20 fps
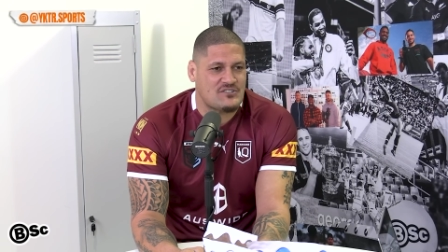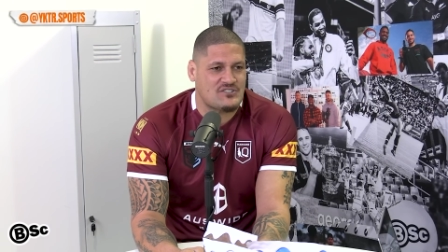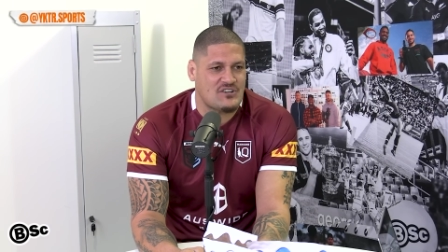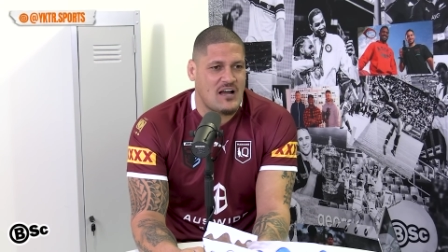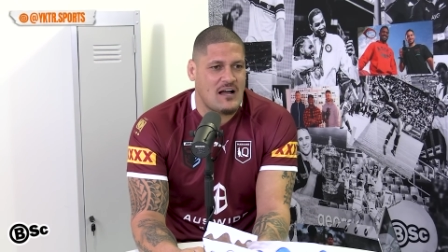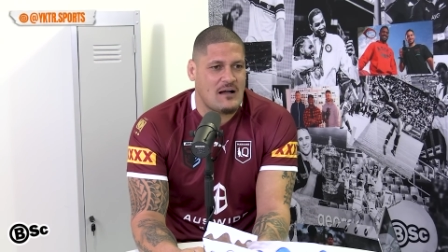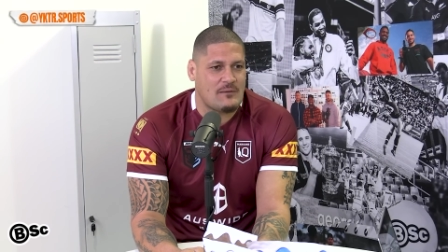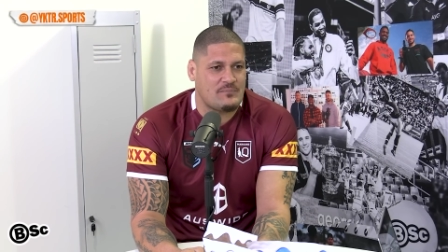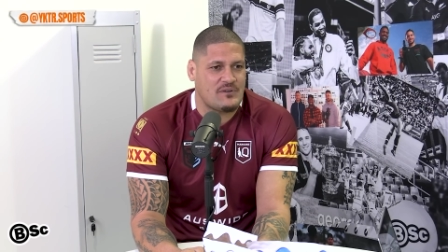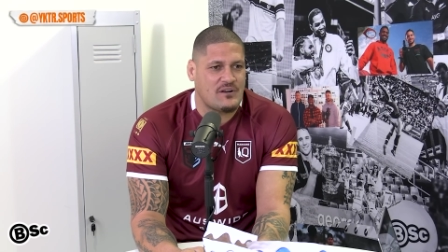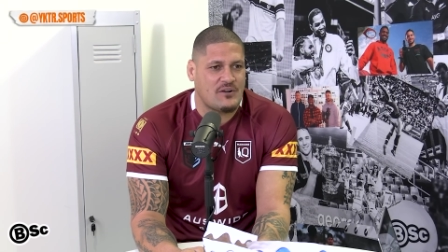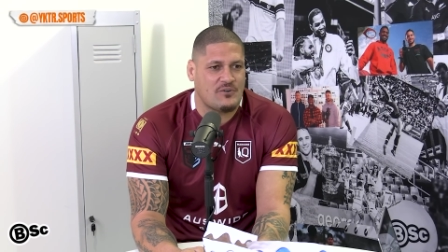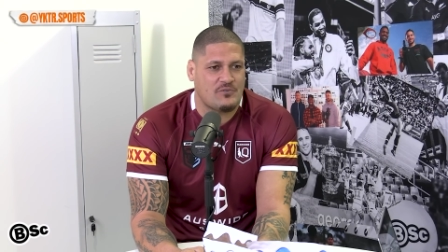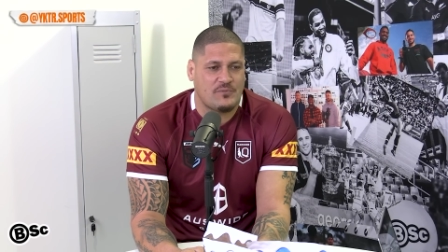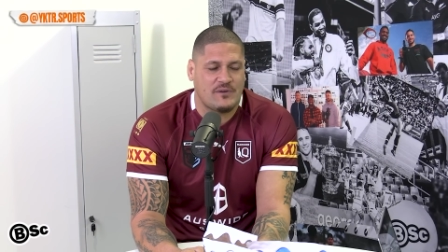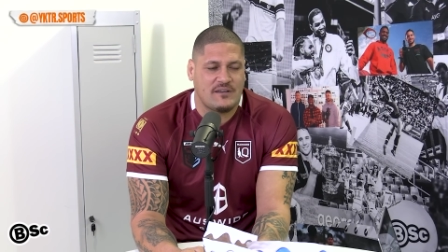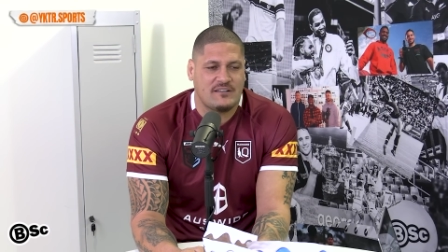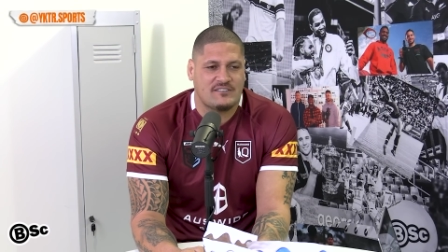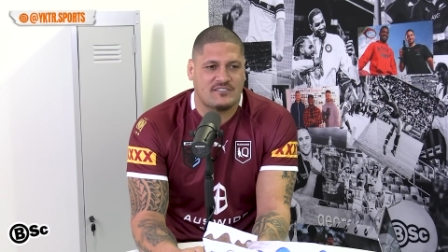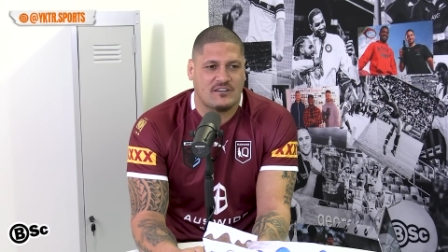up, you know what I
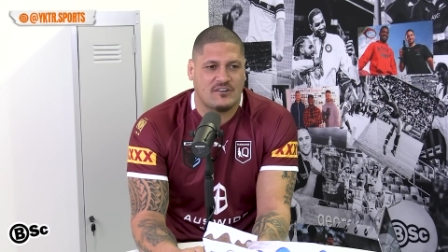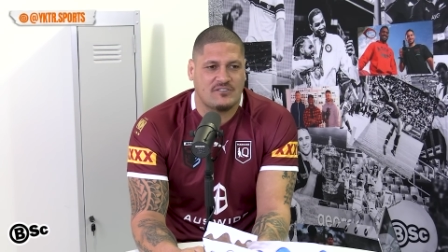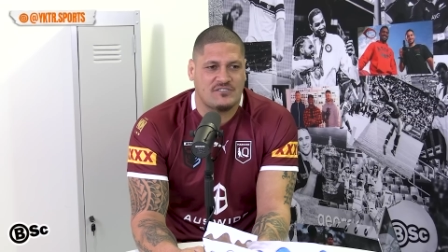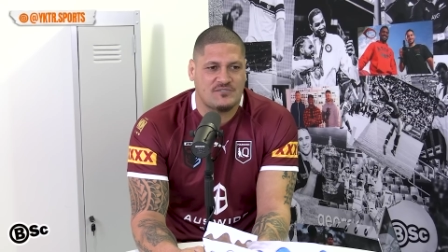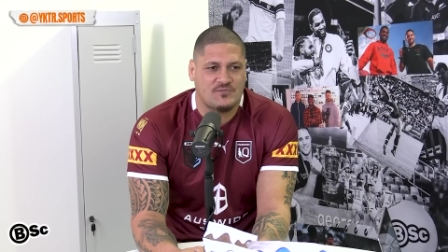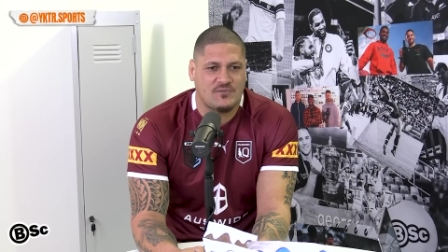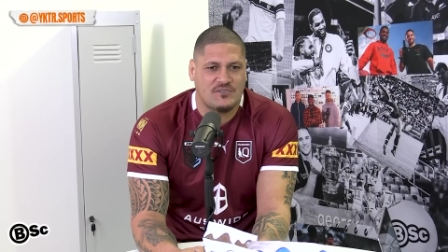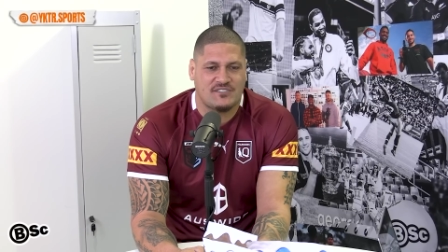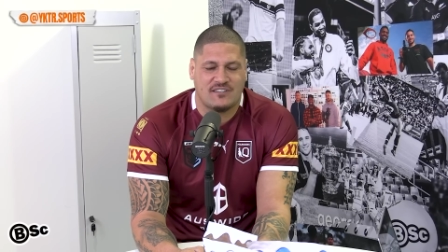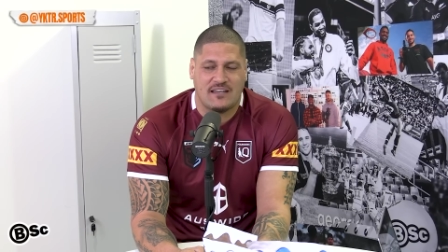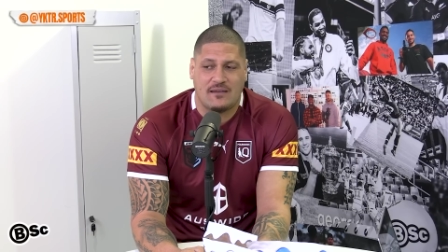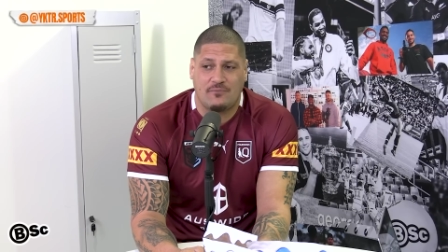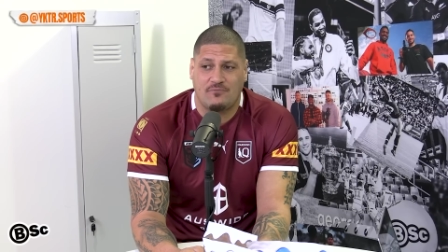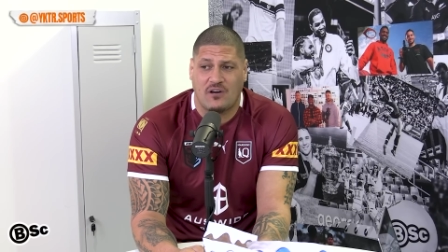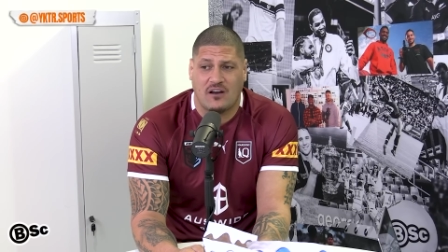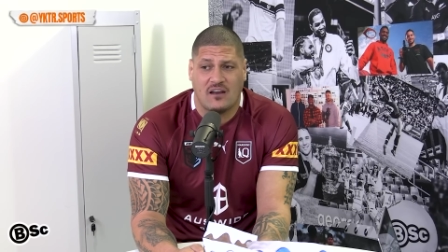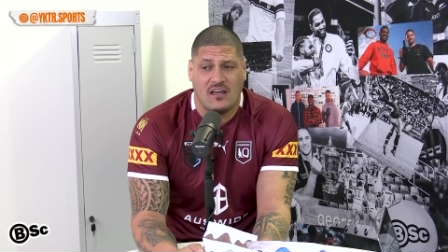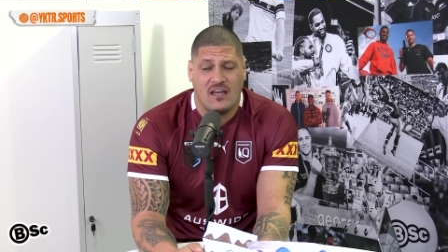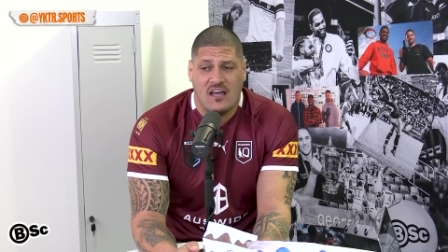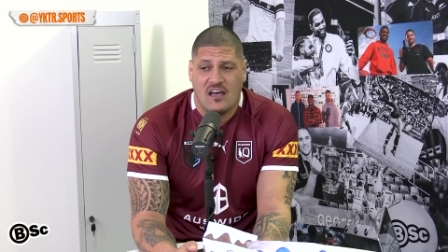mean? So I just want to see him
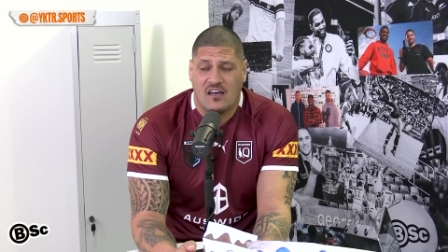run.